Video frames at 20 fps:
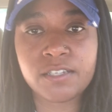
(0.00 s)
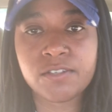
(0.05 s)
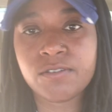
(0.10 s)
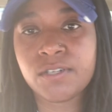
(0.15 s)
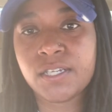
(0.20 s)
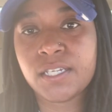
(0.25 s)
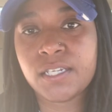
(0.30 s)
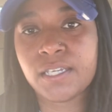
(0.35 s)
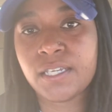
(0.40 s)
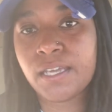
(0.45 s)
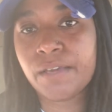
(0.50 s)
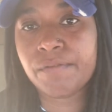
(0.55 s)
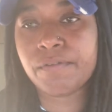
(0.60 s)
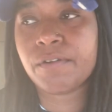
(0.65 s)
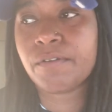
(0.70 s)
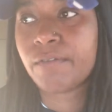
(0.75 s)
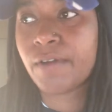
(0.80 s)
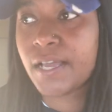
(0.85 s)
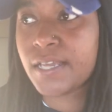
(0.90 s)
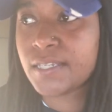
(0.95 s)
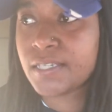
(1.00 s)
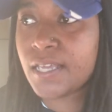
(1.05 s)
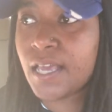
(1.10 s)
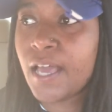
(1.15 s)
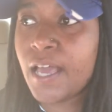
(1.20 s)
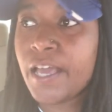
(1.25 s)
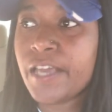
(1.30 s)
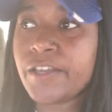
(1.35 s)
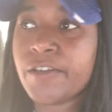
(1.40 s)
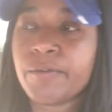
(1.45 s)
and you need to give it a rest.
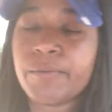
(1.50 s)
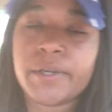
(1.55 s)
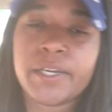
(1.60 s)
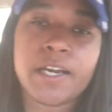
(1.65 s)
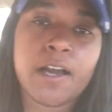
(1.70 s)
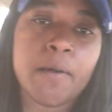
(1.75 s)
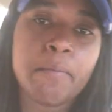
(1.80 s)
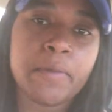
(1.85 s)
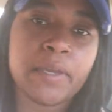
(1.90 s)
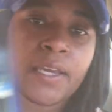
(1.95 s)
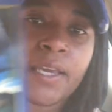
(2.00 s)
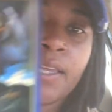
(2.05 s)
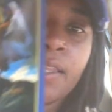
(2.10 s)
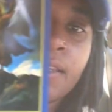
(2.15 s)
You're becoming